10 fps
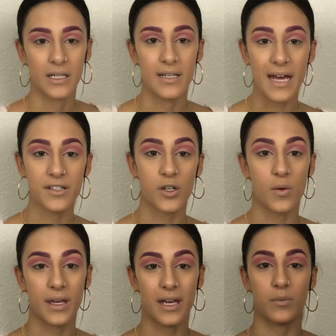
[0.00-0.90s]
Next,
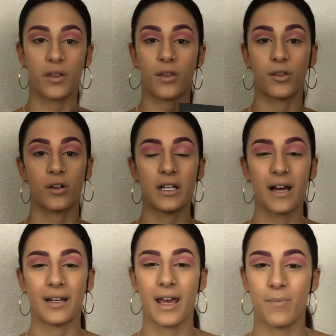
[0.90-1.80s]
going in with the
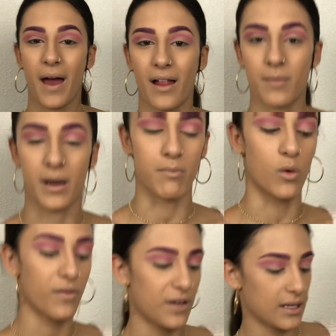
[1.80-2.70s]
39A palette by
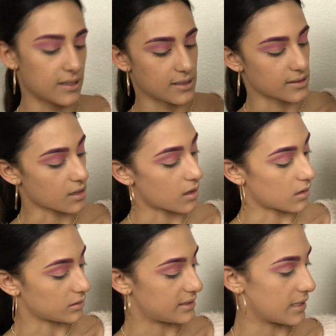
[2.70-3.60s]
Morphe. This is
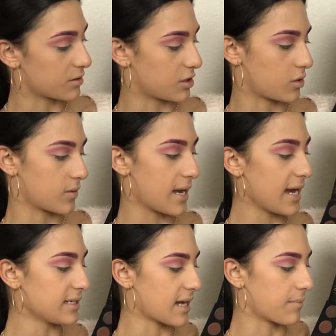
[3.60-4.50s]
called Dare to
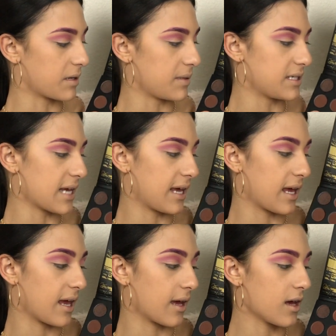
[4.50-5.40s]
Create. I'm gonna be
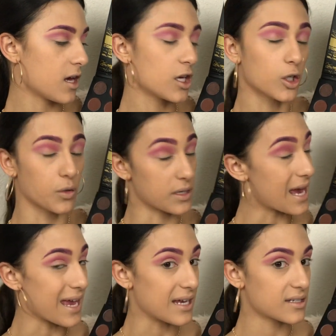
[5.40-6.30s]
taking
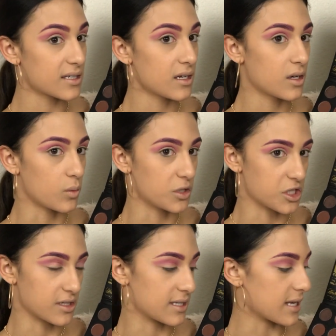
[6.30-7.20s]
Create,
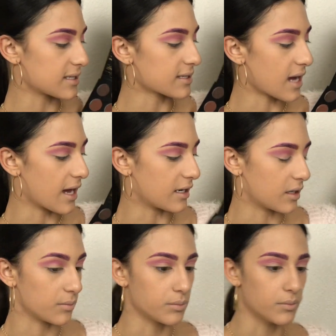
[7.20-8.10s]
which is this kind
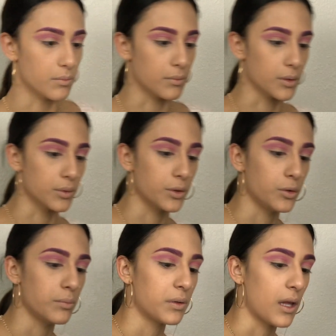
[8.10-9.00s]
of
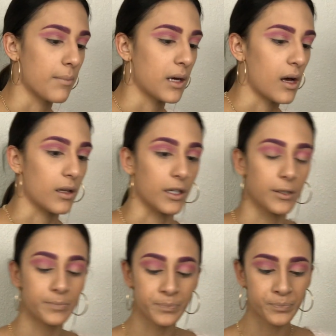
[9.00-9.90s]
maroon plum color,